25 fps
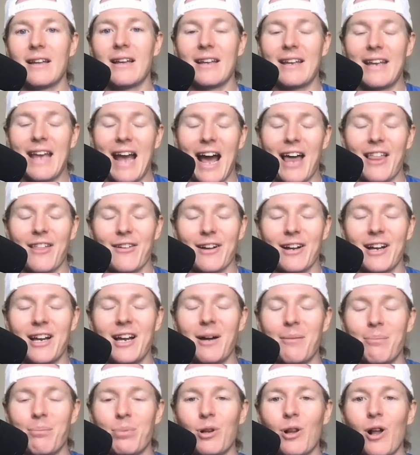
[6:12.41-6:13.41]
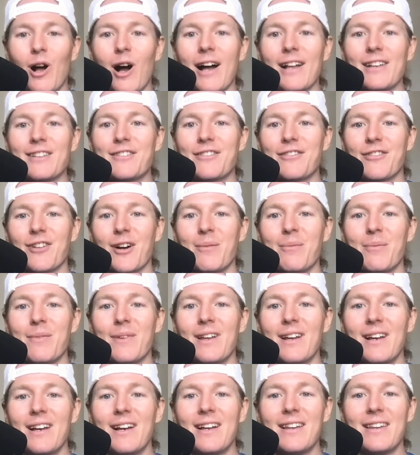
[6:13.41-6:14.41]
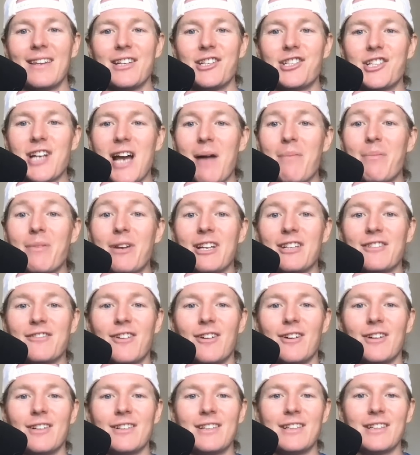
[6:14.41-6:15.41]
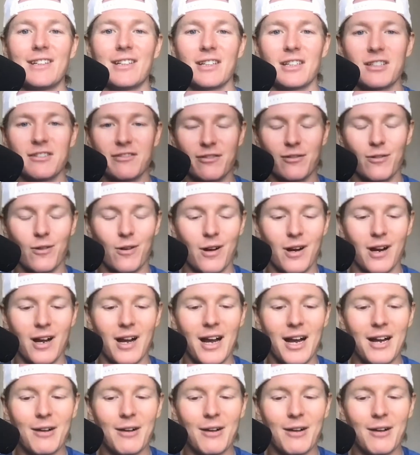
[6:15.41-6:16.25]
gathering applause from these Japanese volunteers for,